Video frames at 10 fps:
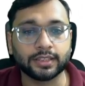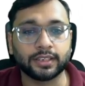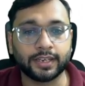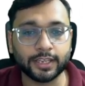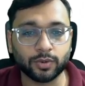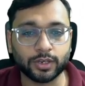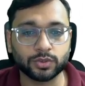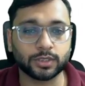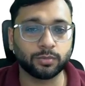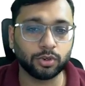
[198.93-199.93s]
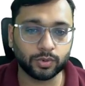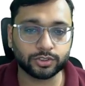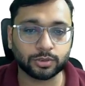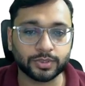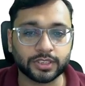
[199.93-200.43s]
The day you are using more
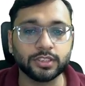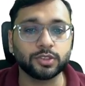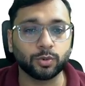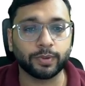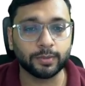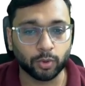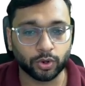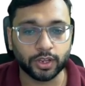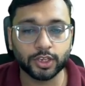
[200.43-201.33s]
virtual machines, you pay more.